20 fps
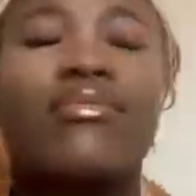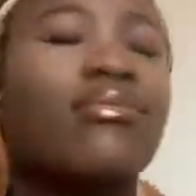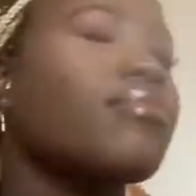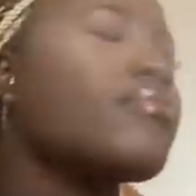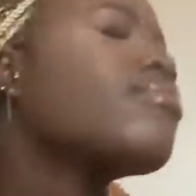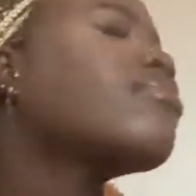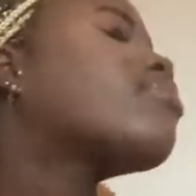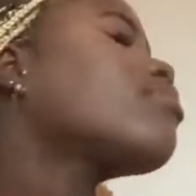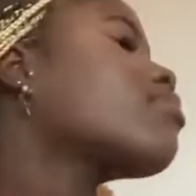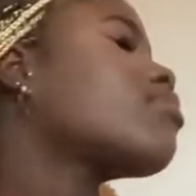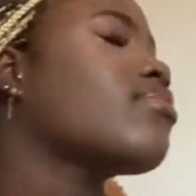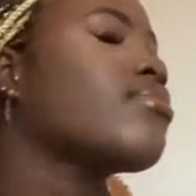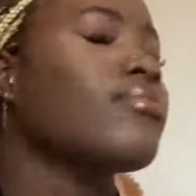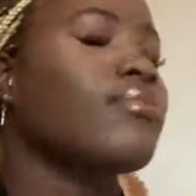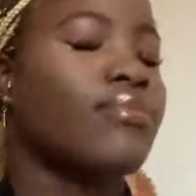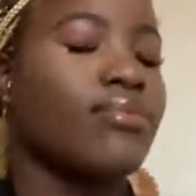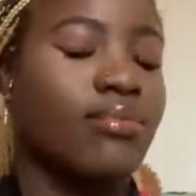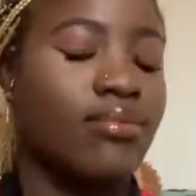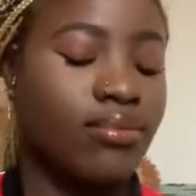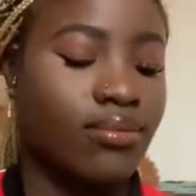that on
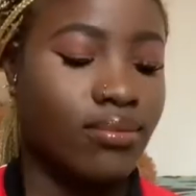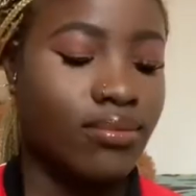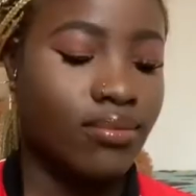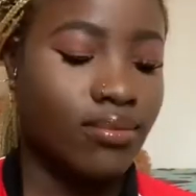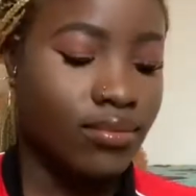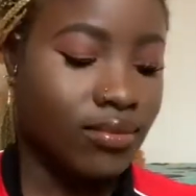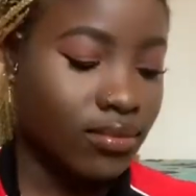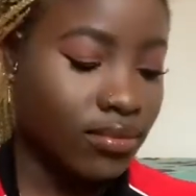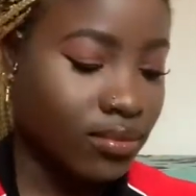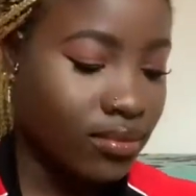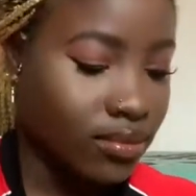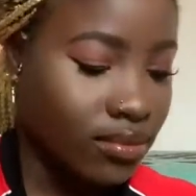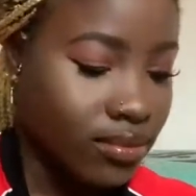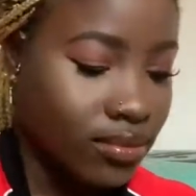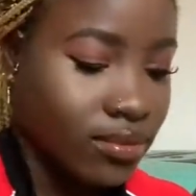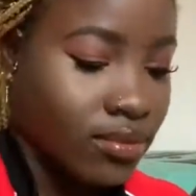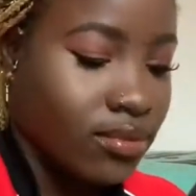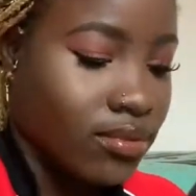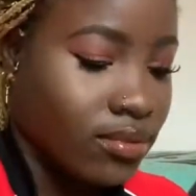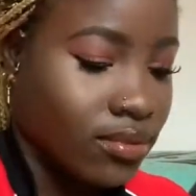my
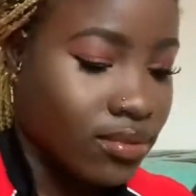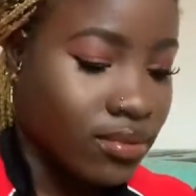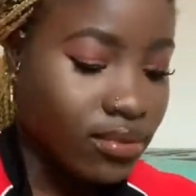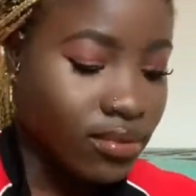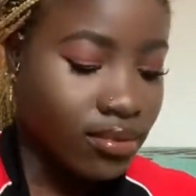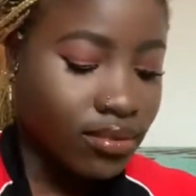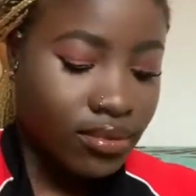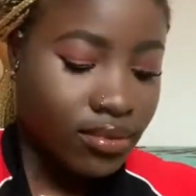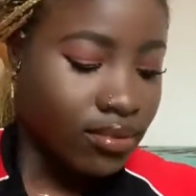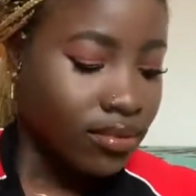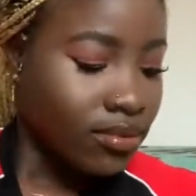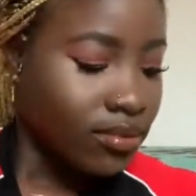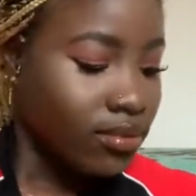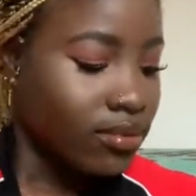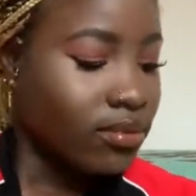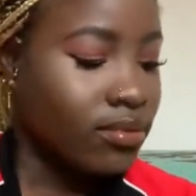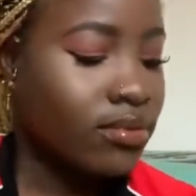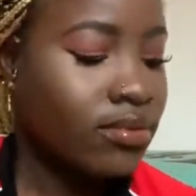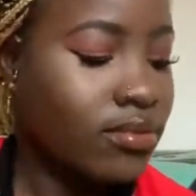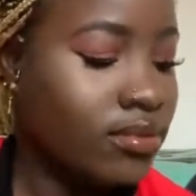face,
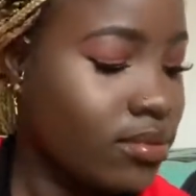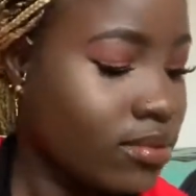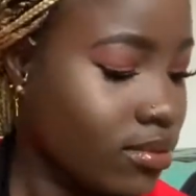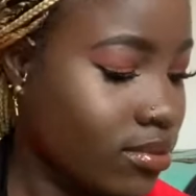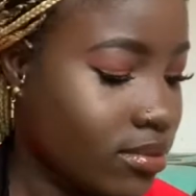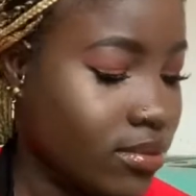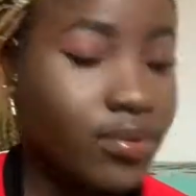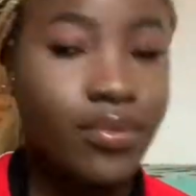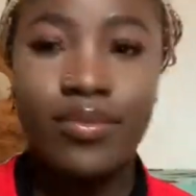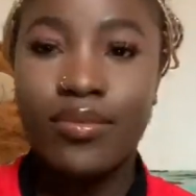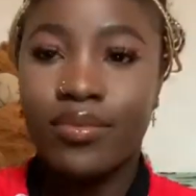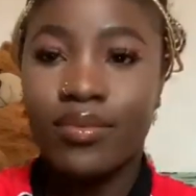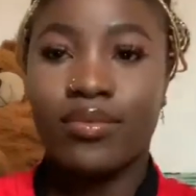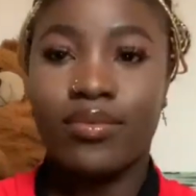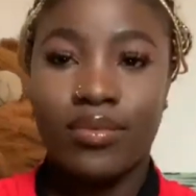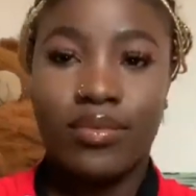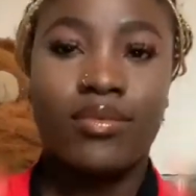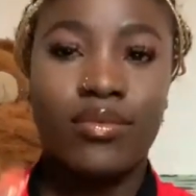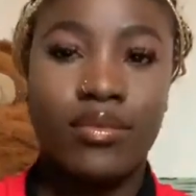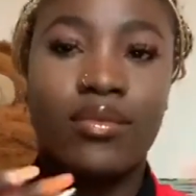give it a
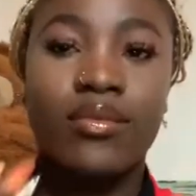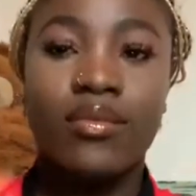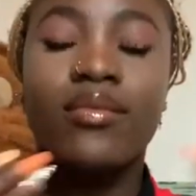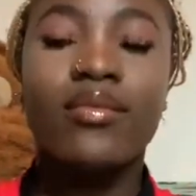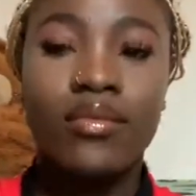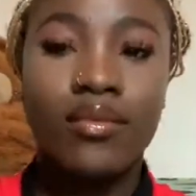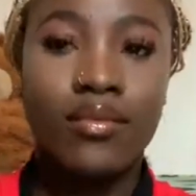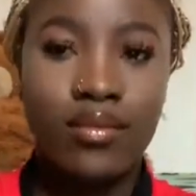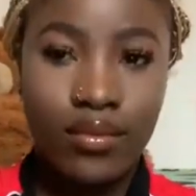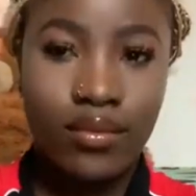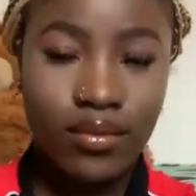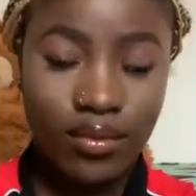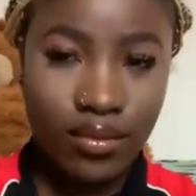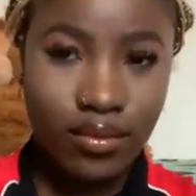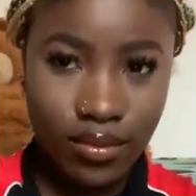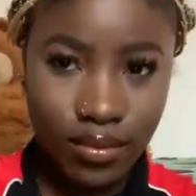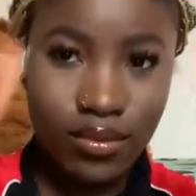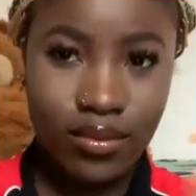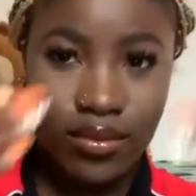finishing touch.